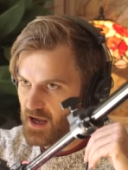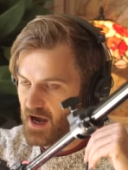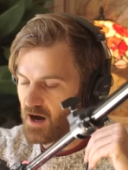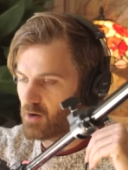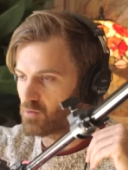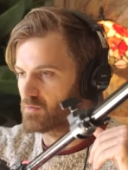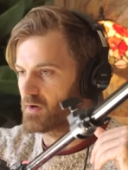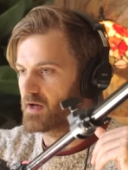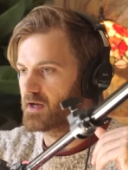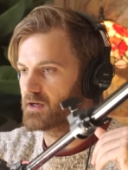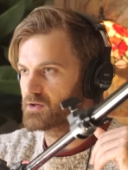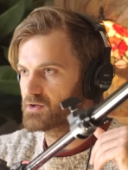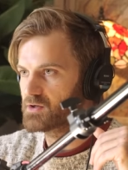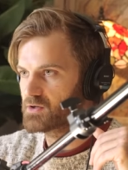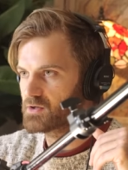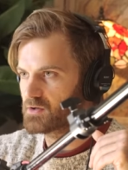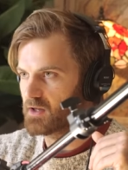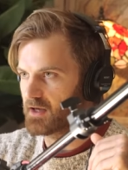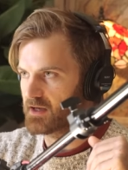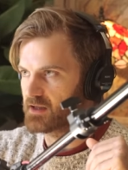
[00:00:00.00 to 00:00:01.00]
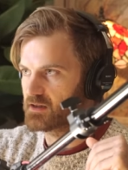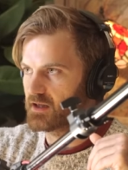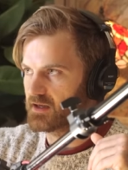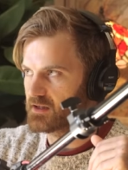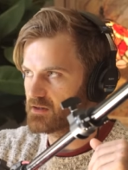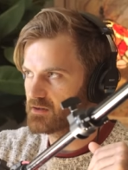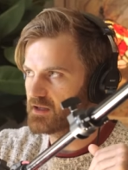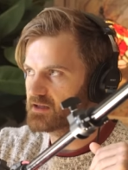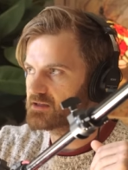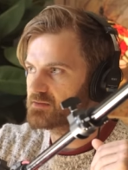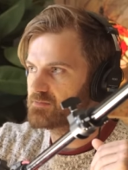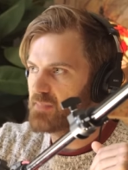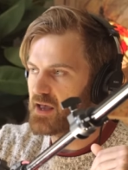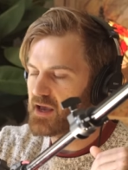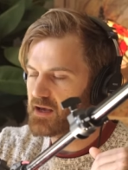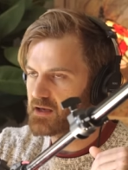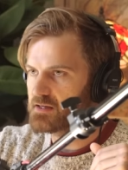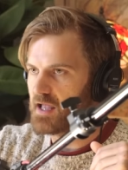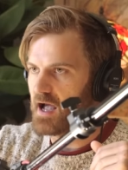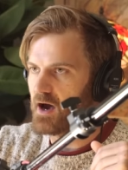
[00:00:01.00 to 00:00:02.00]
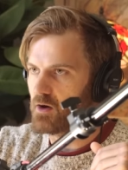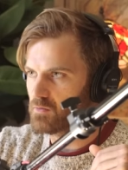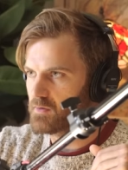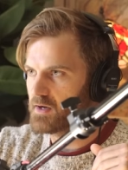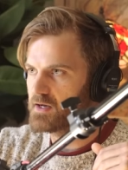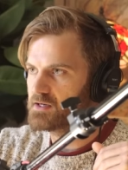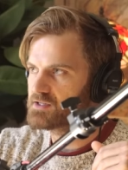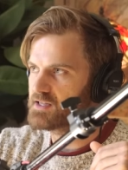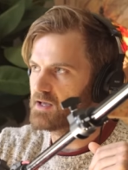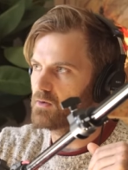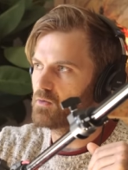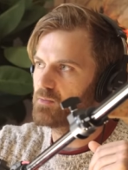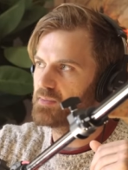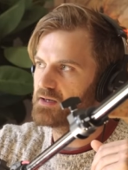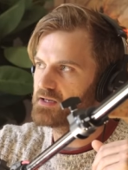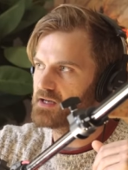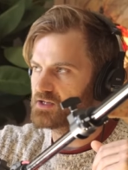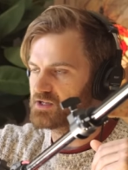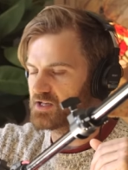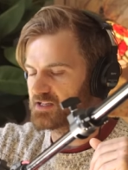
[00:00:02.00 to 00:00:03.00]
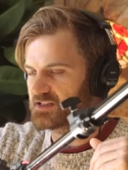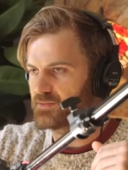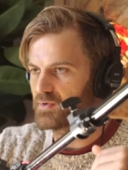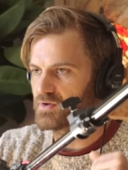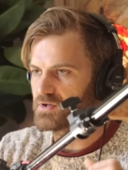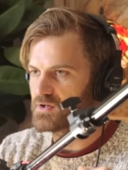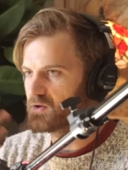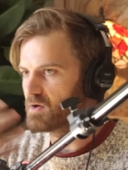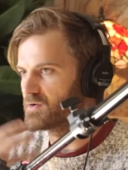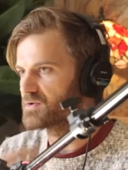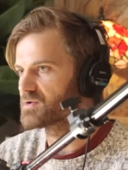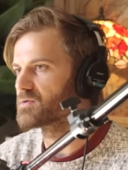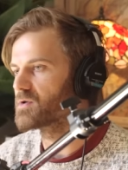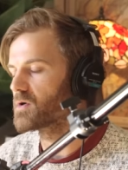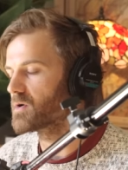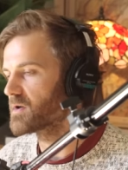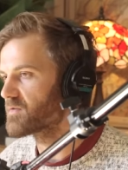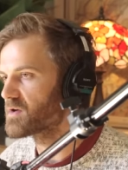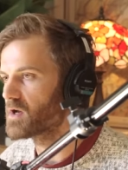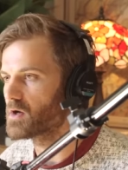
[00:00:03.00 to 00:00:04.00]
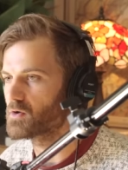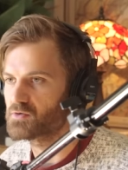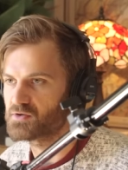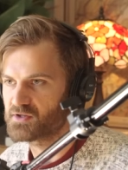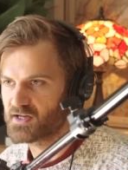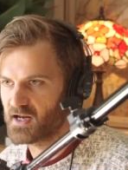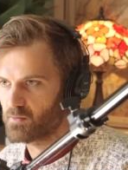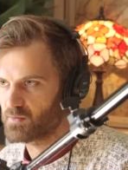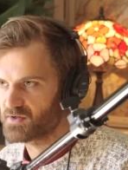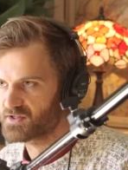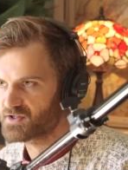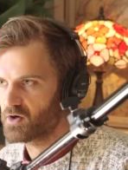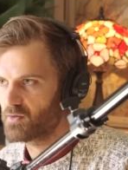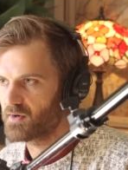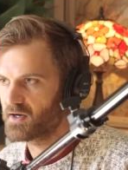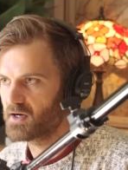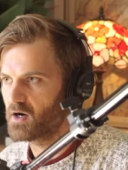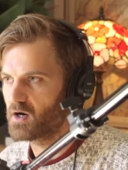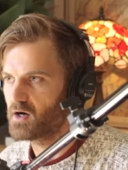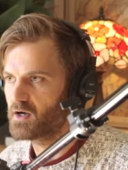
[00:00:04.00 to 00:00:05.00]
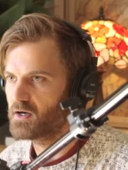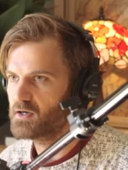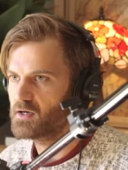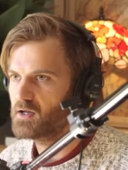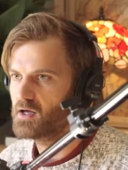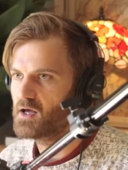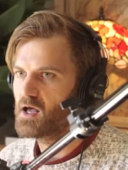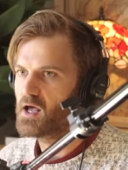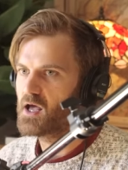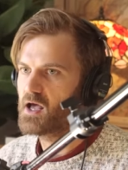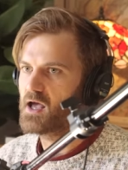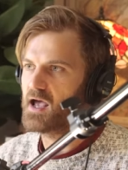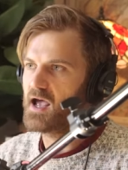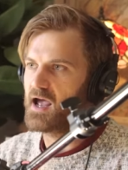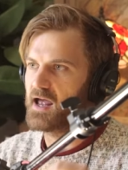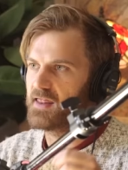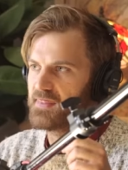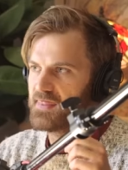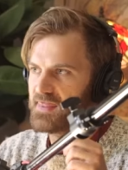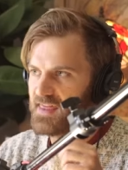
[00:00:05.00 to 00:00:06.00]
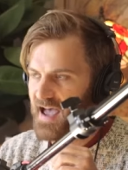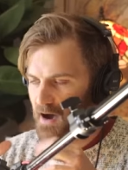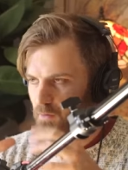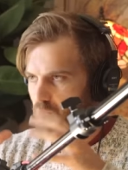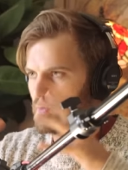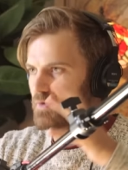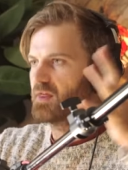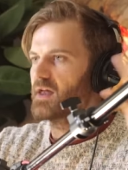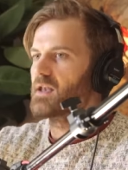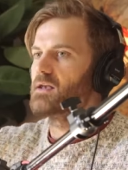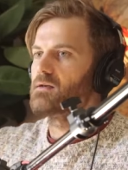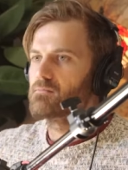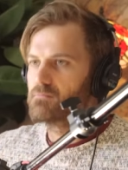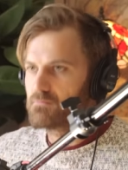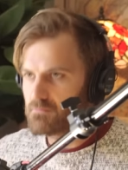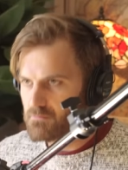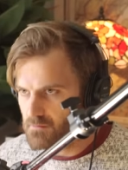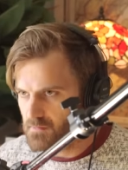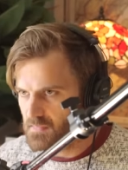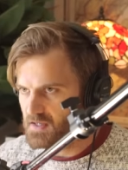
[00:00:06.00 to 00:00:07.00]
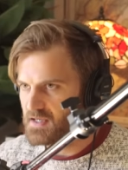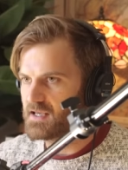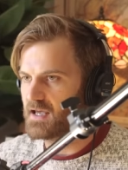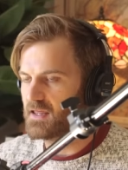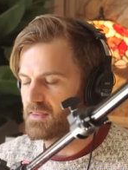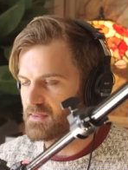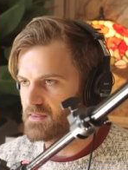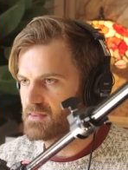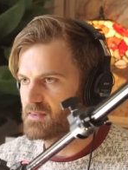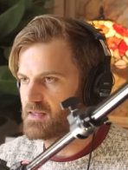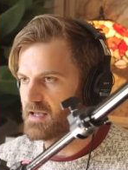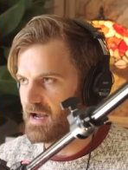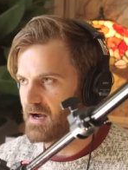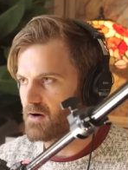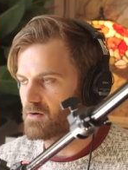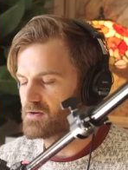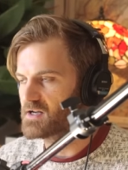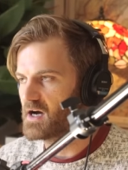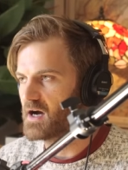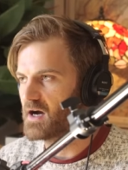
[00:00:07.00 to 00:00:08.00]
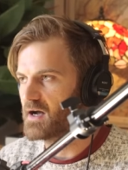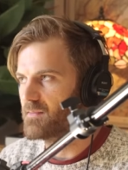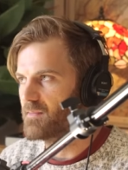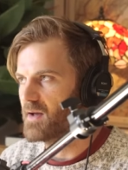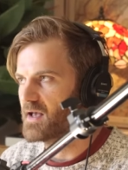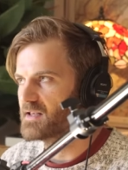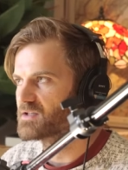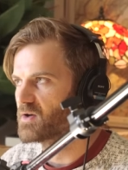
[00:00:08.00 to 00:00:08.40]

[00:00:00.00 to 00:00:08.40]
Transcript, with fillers: outrage. Like like let's make outrage that will be digestible to those who don't even understand what's going on, and that will then get the airtime.